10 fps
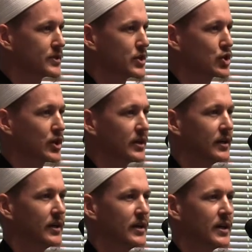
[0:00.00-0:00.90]

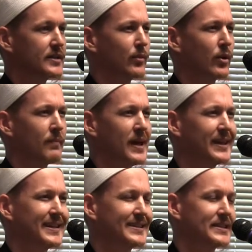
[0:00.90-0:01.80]
position, is that we're
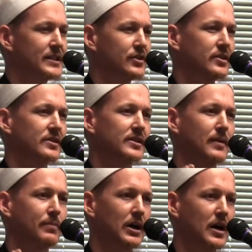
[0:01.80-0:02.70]
making decisions
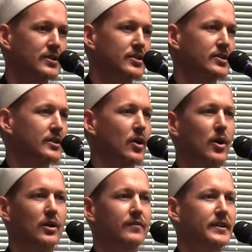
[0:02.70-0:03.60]
subconsciously
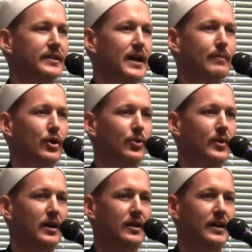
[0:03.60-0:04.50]
all of the time, all
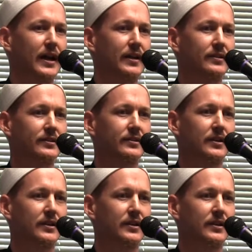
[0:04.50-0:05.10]
throughout our days.